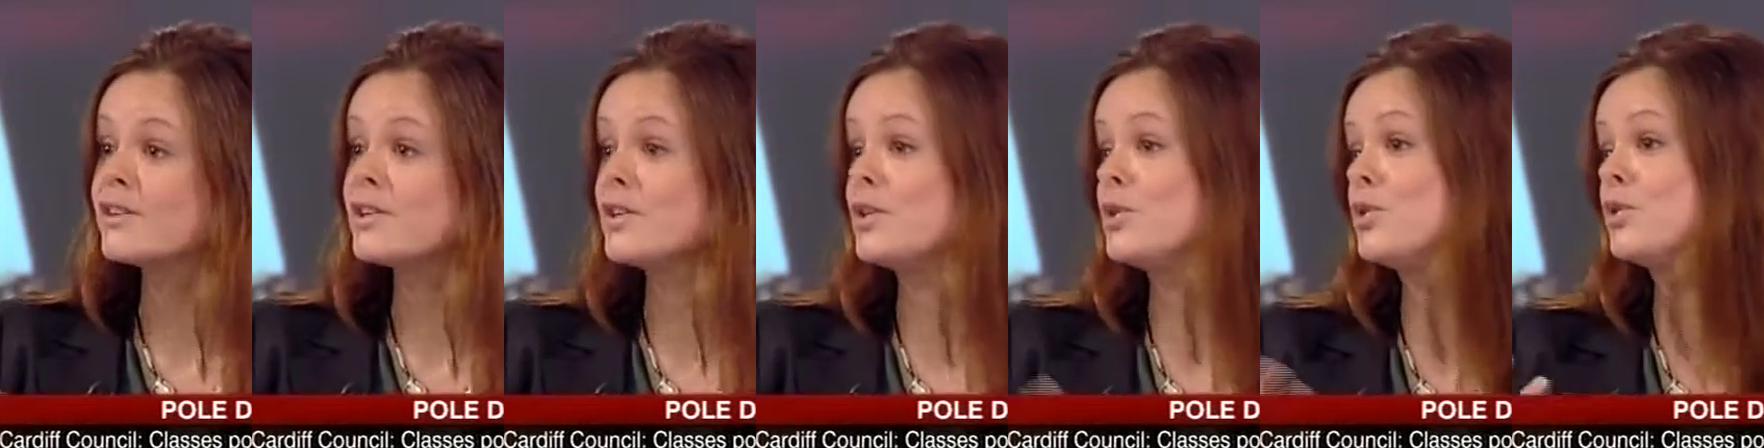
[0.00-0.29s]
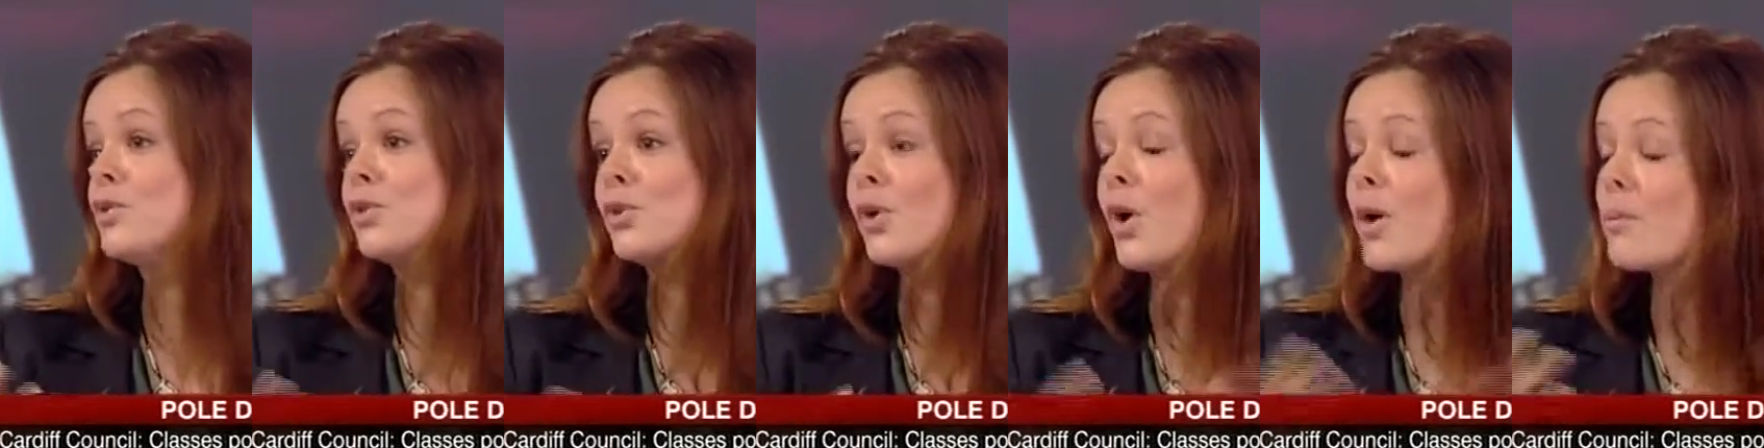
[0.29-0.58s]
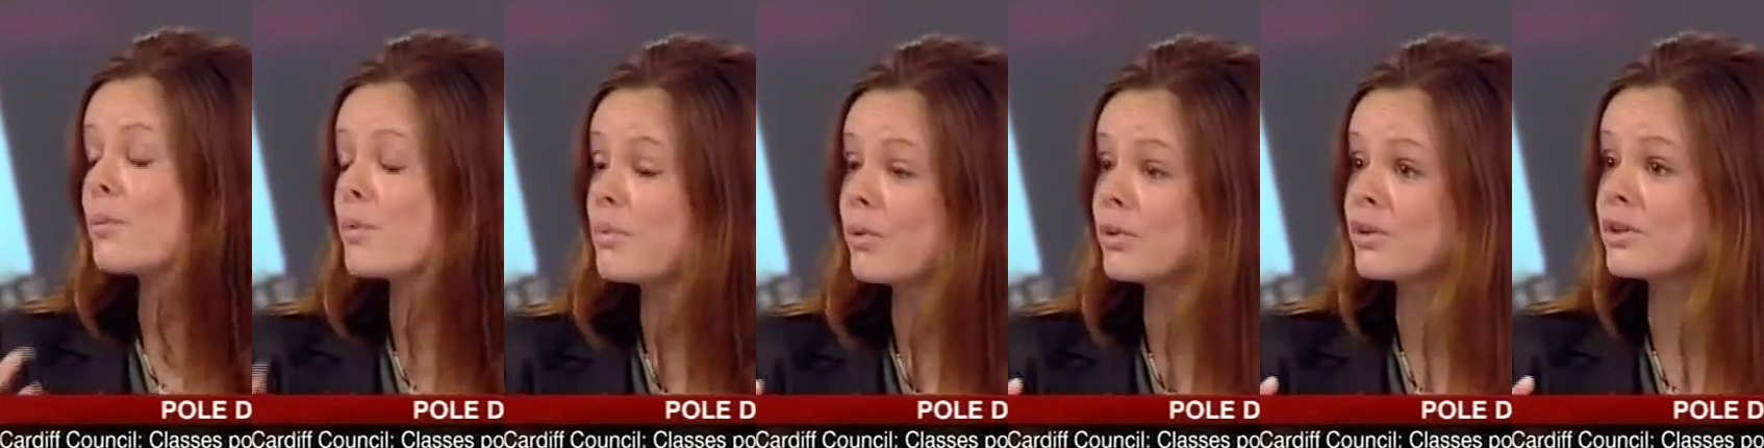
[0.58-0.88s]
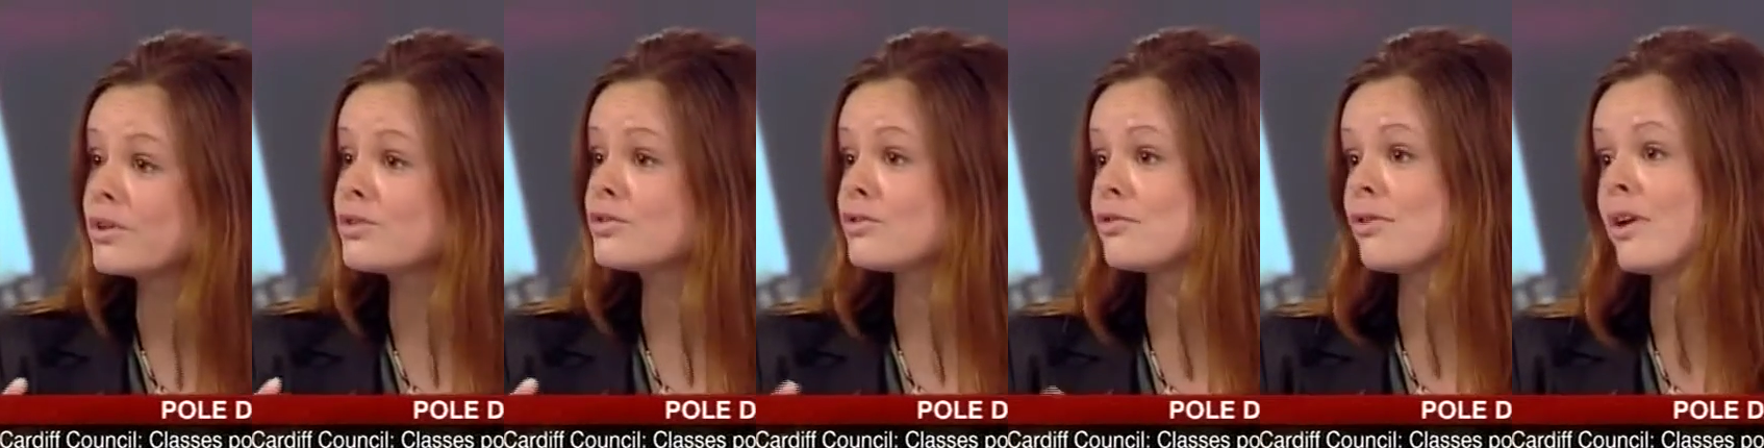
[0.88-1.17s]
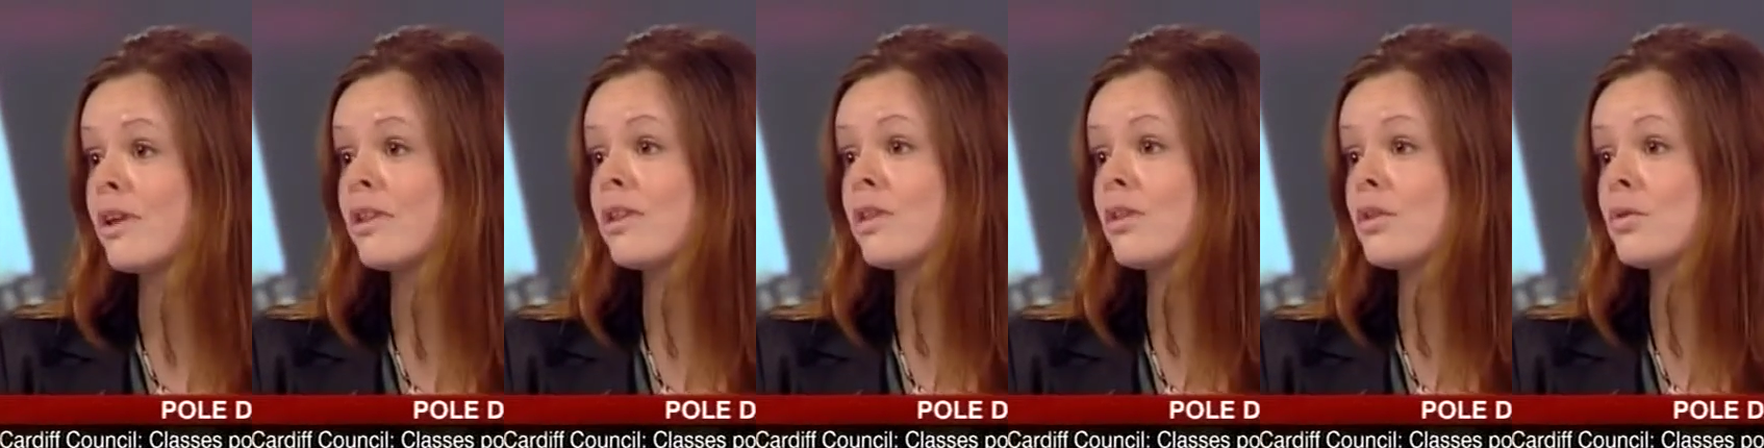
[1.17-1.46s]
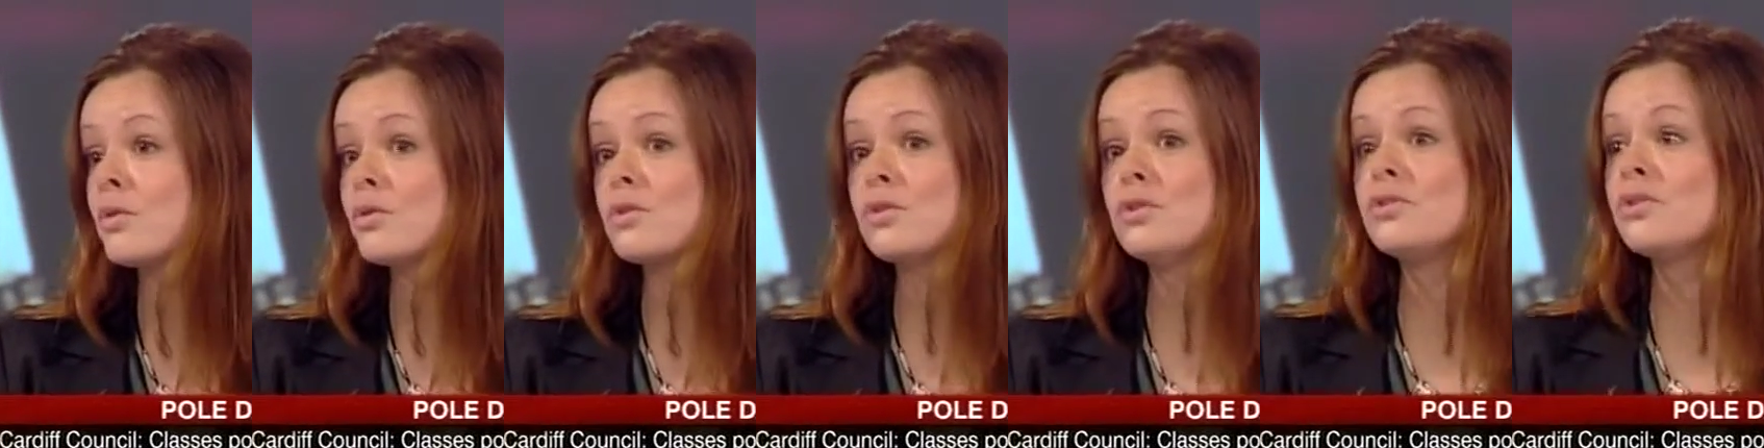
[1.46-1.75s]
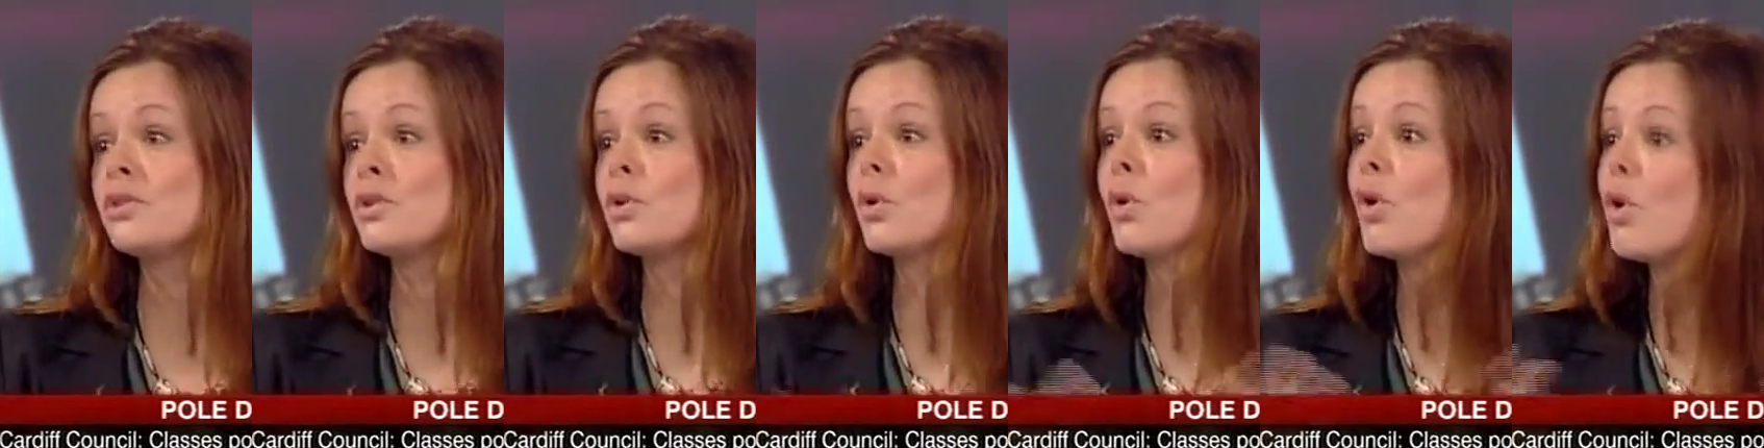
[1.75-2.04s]
you use your upper body strength, you're
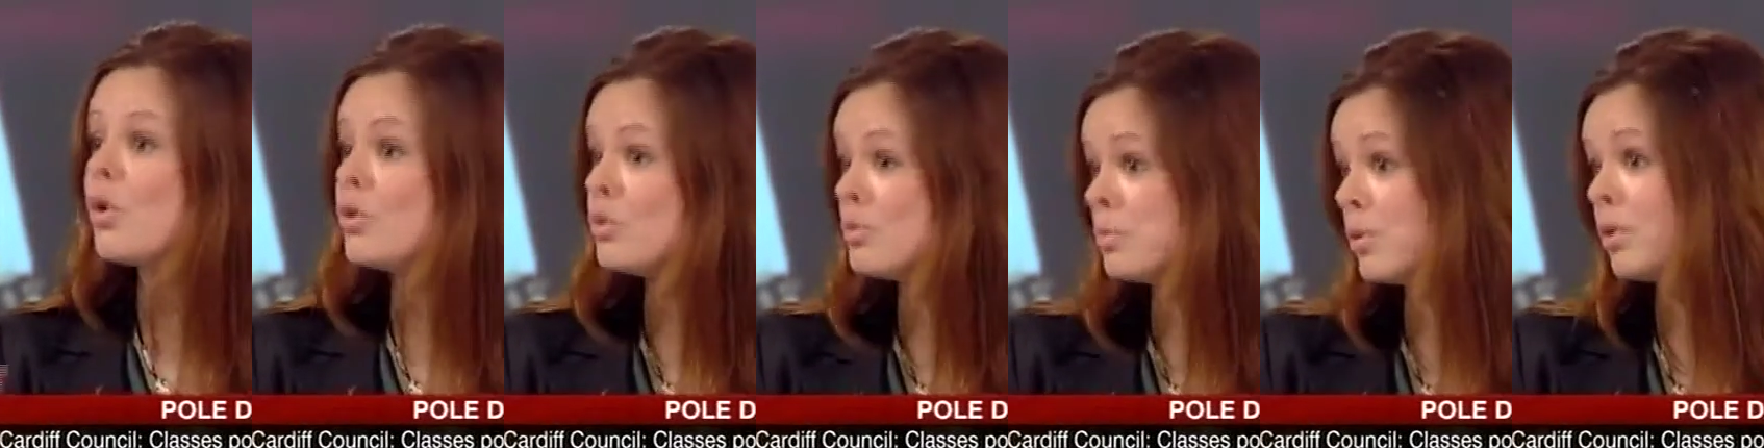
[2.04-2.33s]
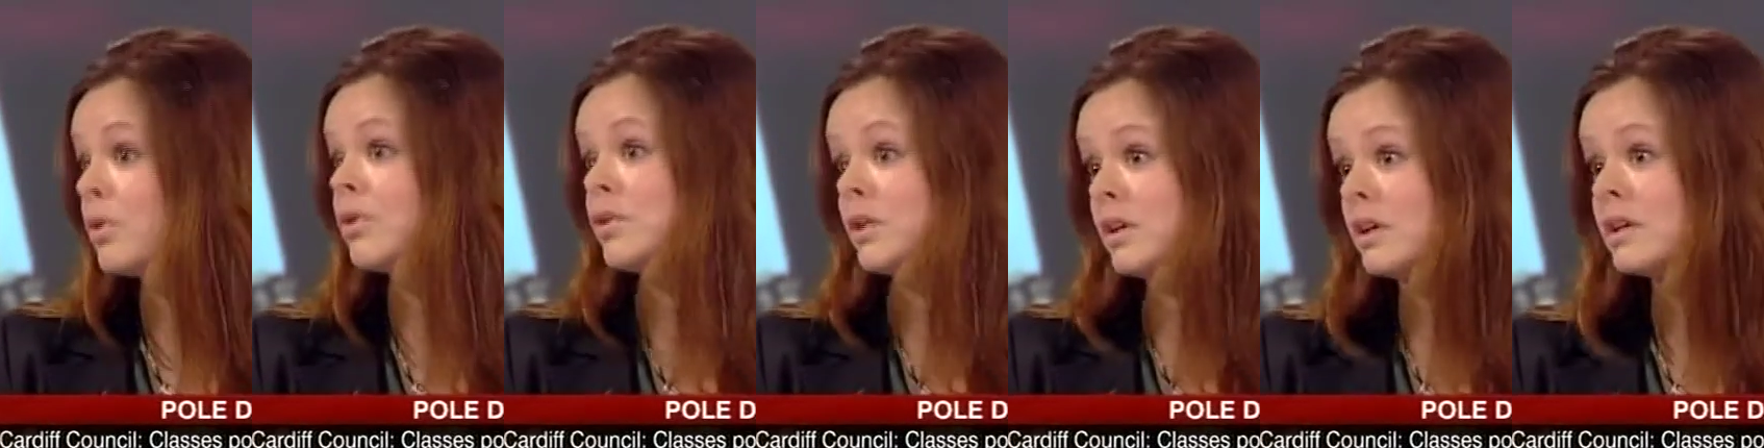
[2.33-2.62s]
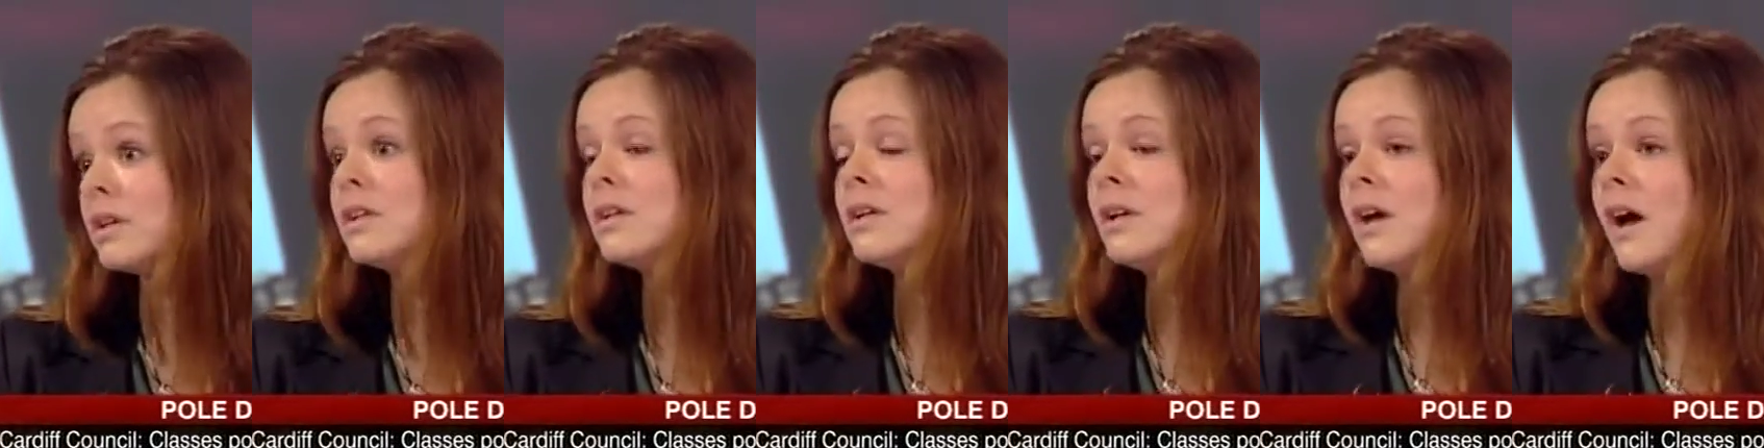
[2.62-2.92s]
using your whole body,